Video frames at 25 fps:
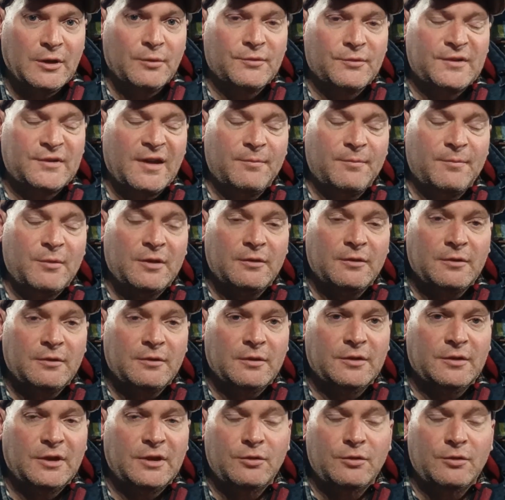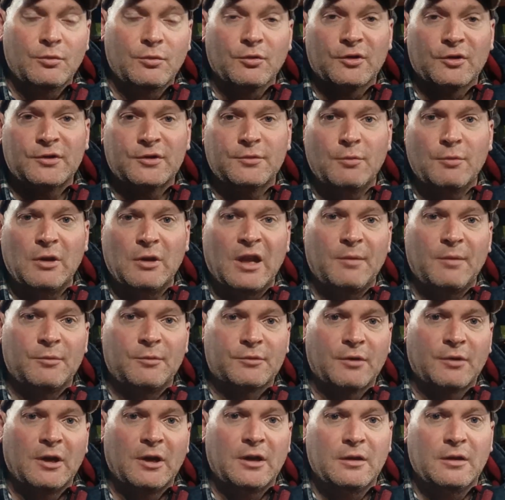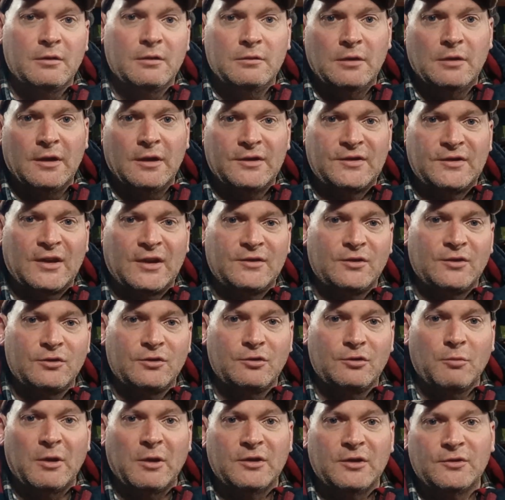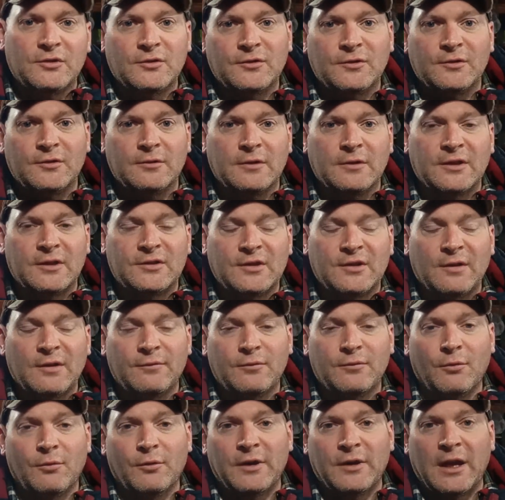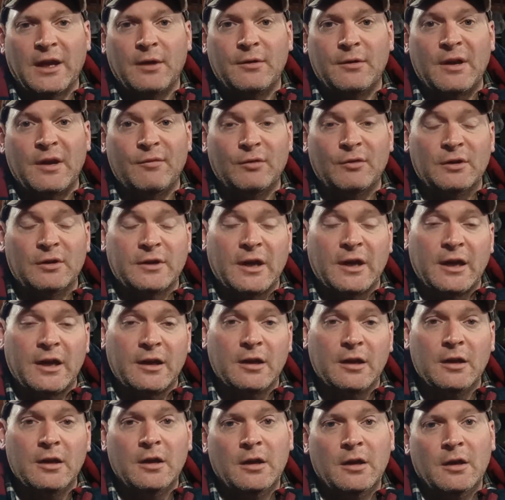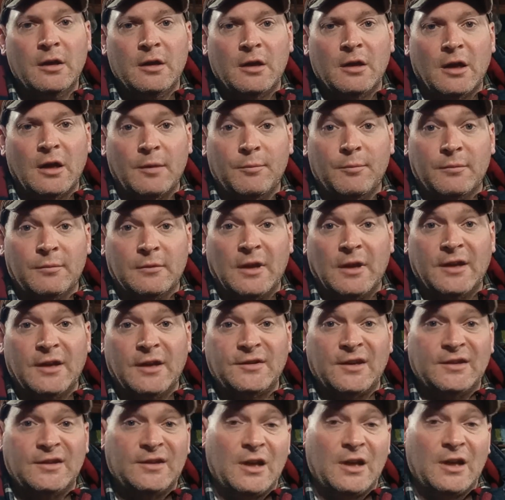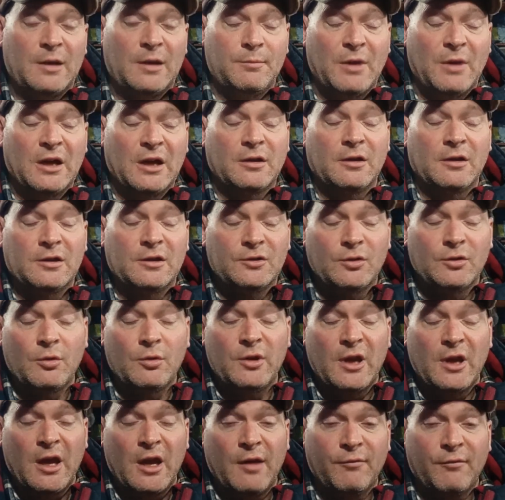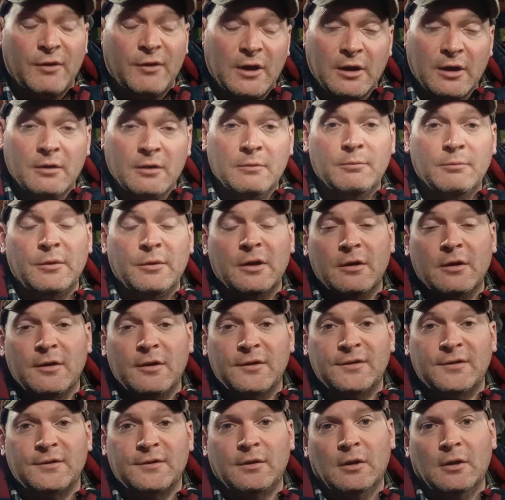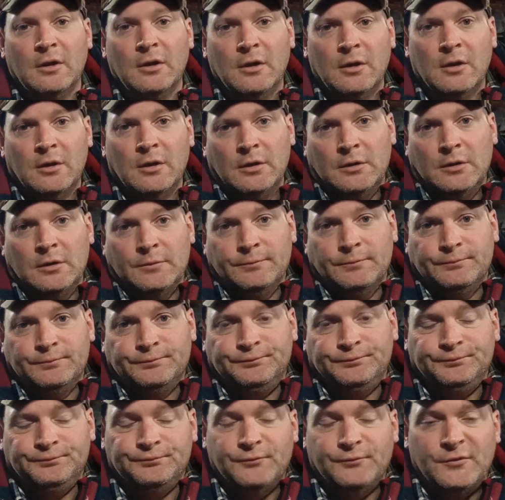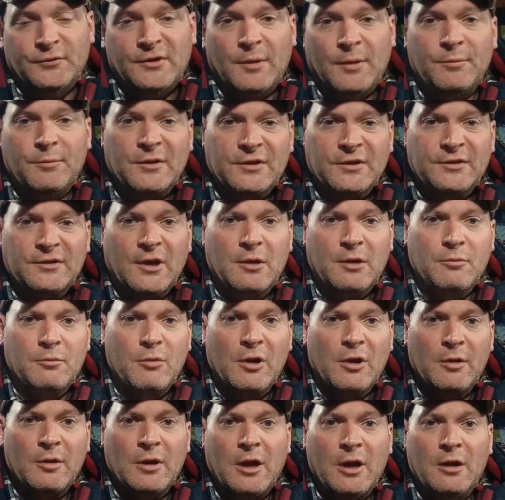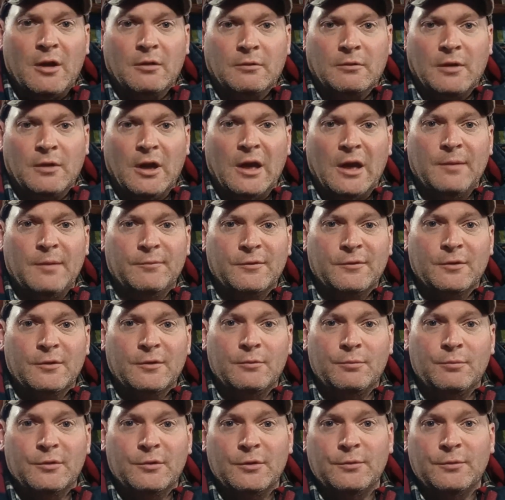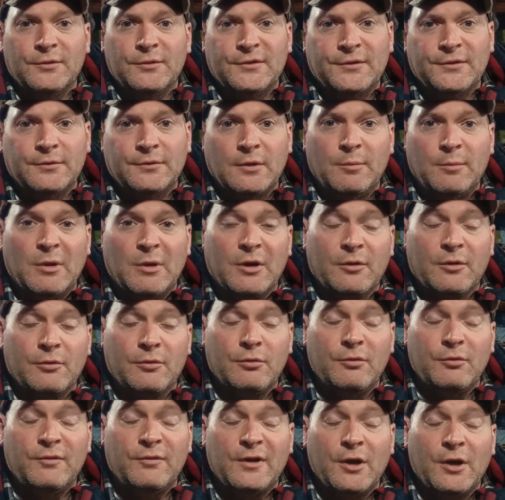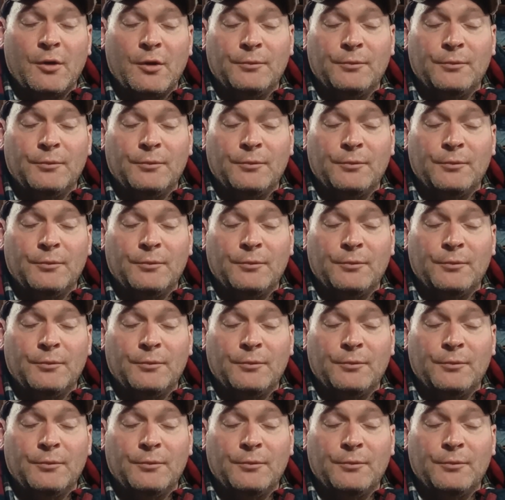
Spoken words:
have been detours while I've been trying to assess situations and get stuff torn down and have a look at it. As I said, I'm not going to show you everything because some things take quite a long time to produce a minute or two video.